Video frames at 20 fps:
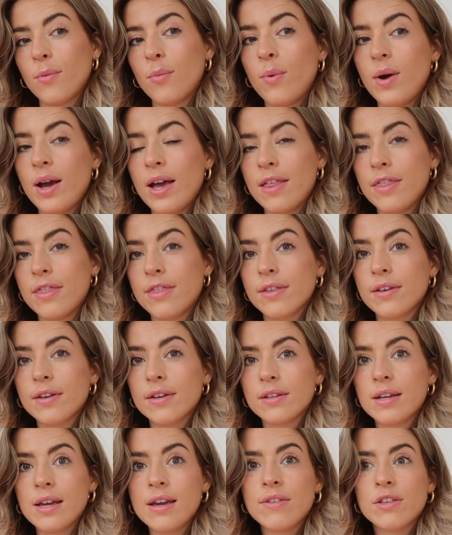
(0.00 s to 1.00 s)
with
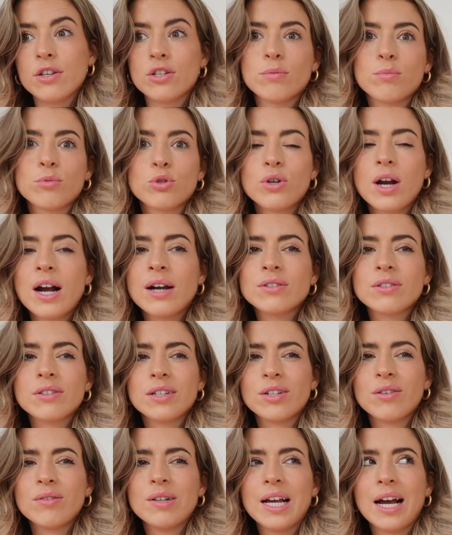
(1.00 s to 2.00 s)
either some trousers
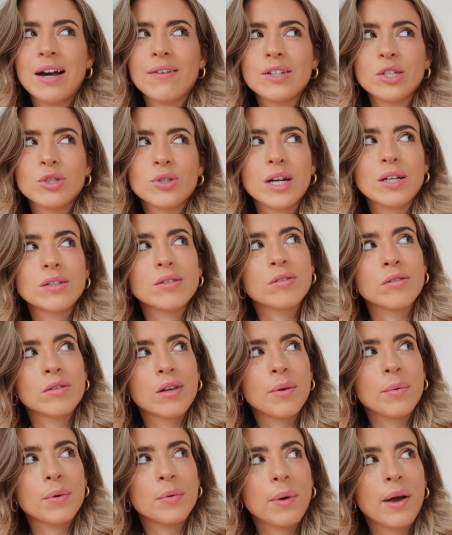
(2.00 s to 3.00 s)
i don't really have any trousers so
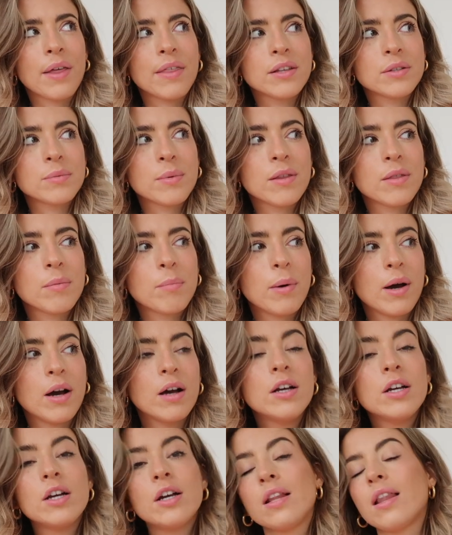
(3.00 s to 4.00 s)
i would wear this with but
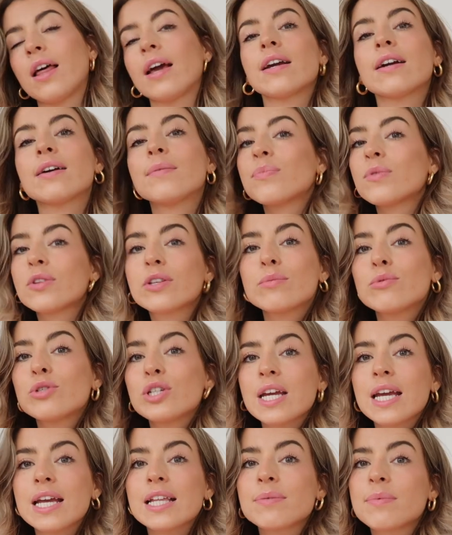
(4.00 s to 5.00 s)
like some
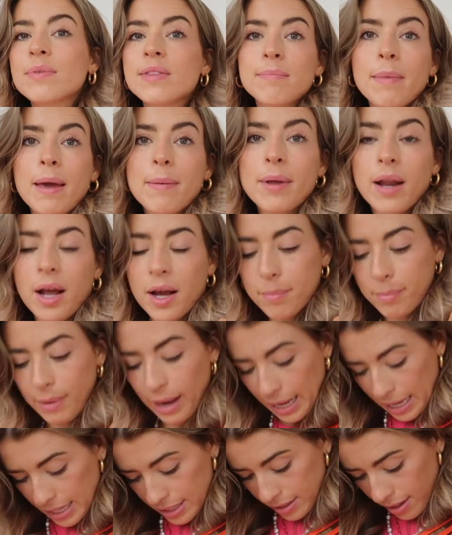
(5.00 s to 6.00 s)
jeans with maybe like a
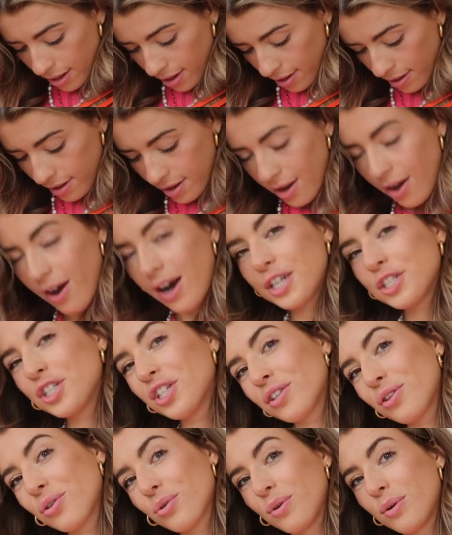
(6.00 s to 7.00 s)
blazer i
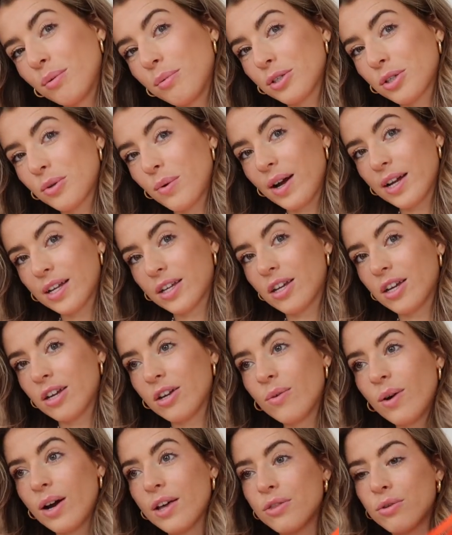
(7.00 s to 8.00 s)
just thought it was quite
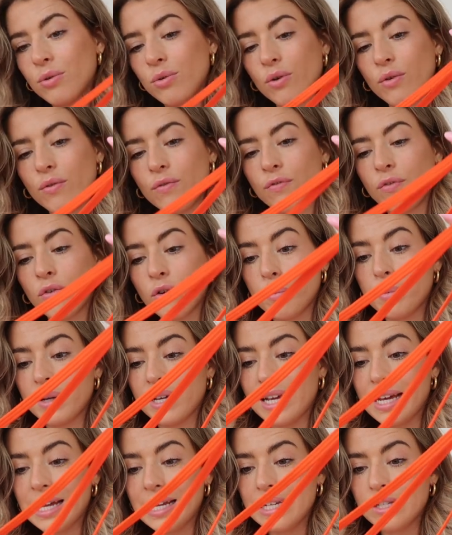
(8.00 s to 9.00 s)
cute i thought for a
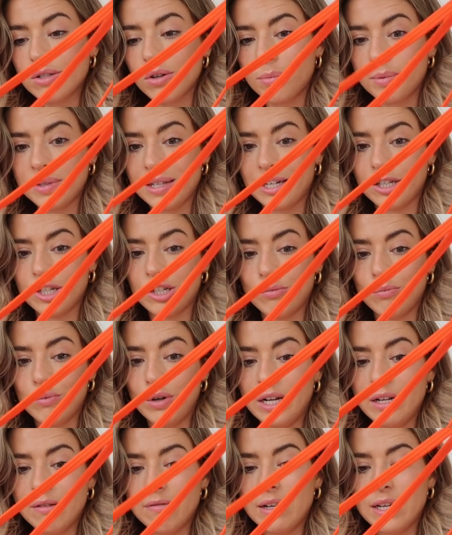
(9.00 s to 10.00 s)
bikini top it's actually
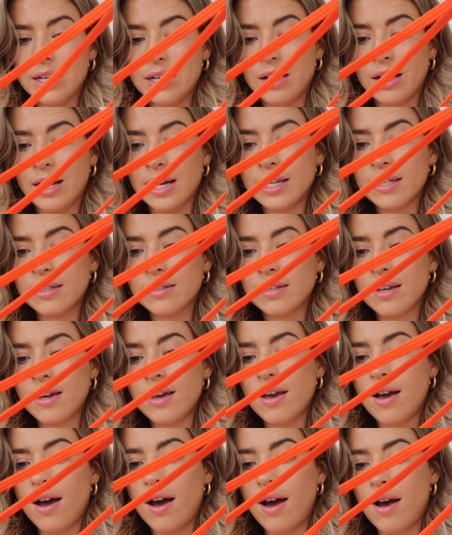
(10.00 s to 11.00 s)
really really nice
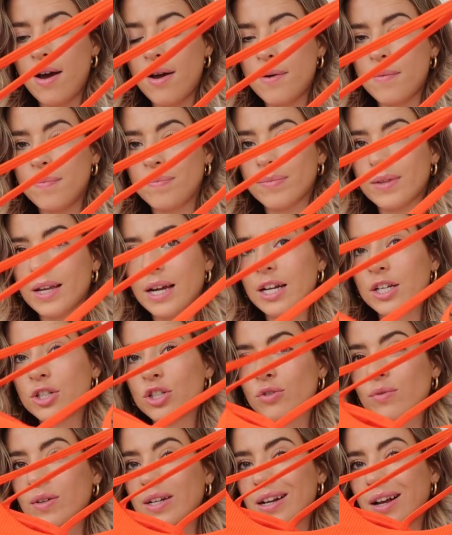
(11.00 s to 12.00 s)
um, and i
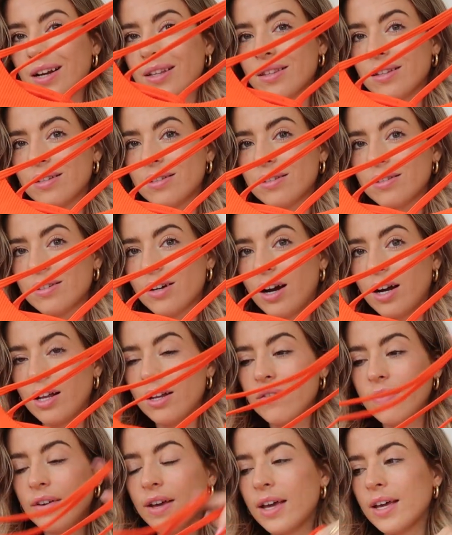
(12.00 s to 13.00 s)
just really like the style
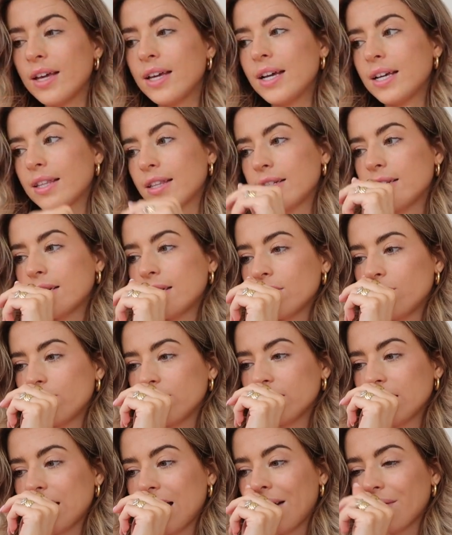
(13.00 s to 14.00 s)
of it they did
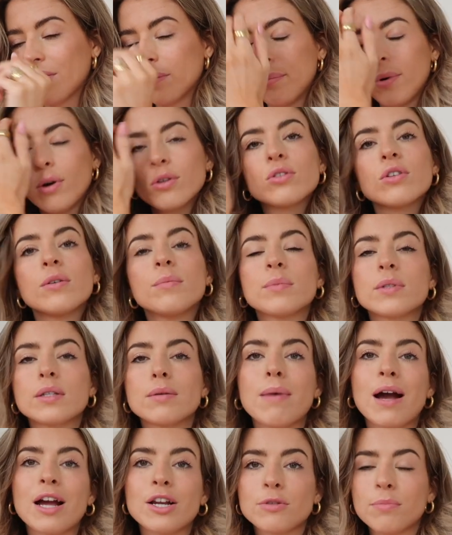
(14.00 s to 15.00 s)
obviously have the bottoms to
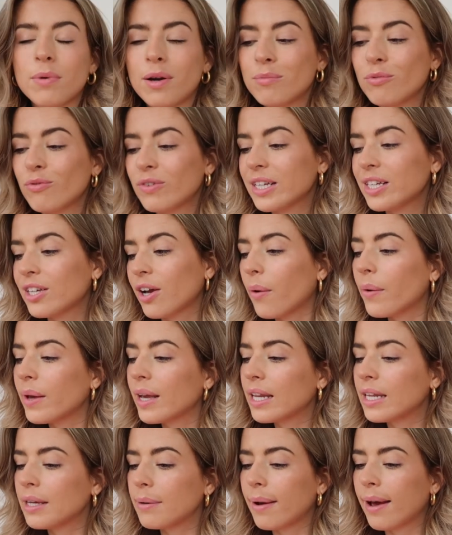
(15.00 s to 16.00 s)
match but i'm not really going
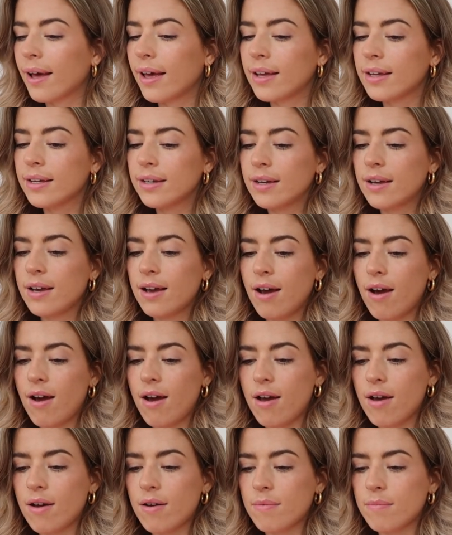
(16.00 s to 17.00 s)
anywhere
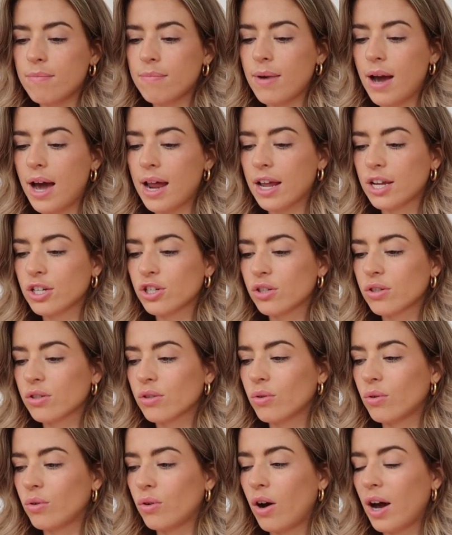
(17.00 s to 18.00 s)
um, and i just
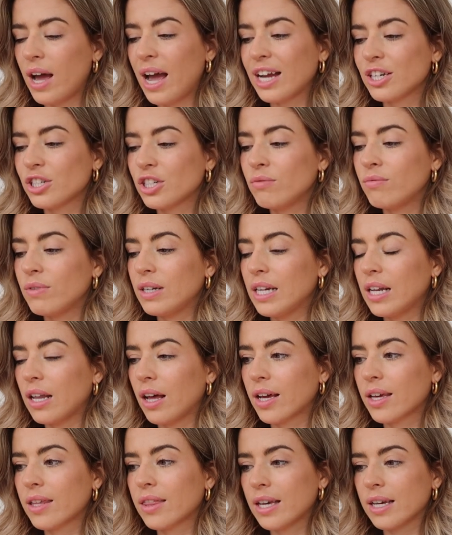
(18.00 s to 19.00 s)
thought i actually really
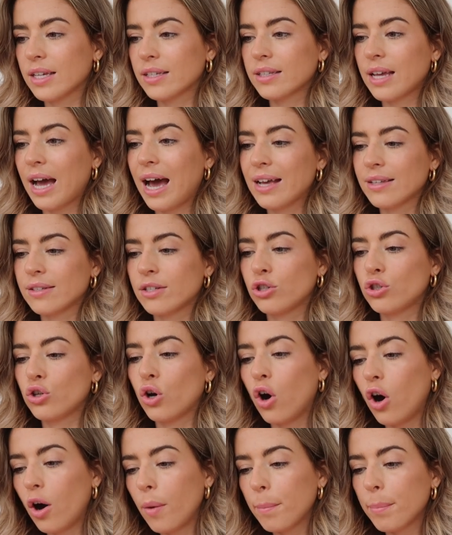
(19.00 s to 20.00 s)
like this as a
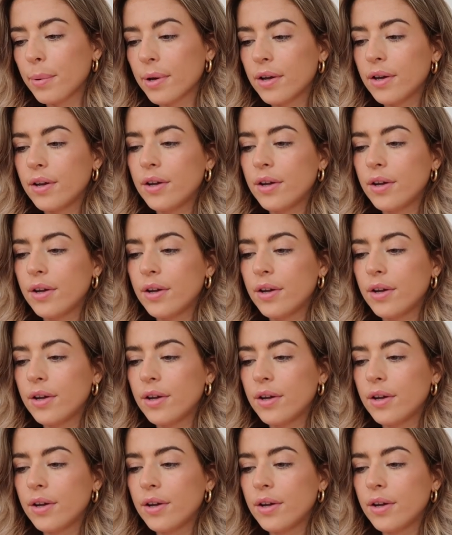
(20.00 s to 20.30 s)
top